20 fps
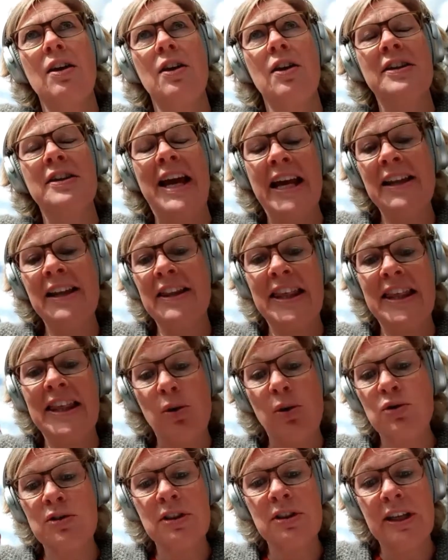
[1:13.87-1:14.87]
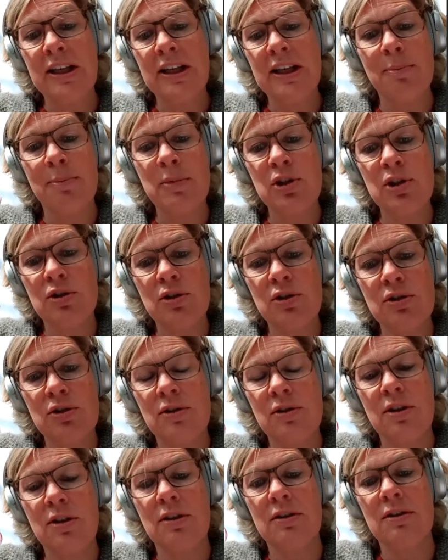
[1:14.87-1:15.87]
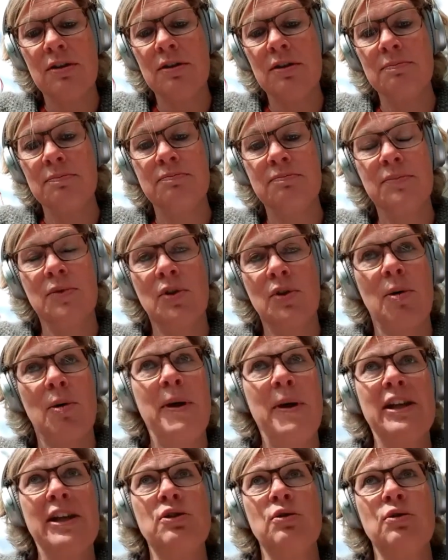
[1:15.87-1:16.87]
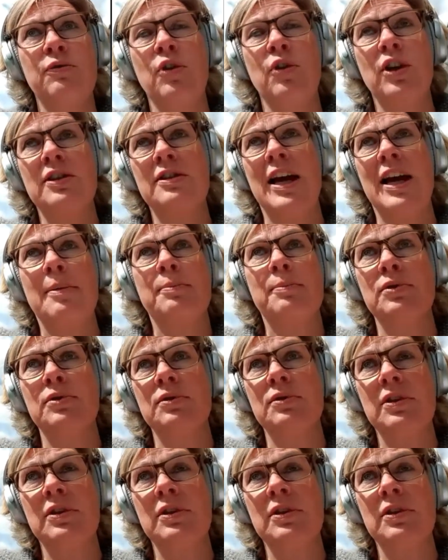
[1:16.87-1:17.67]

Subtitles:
9,000 kilometers compared to, for example,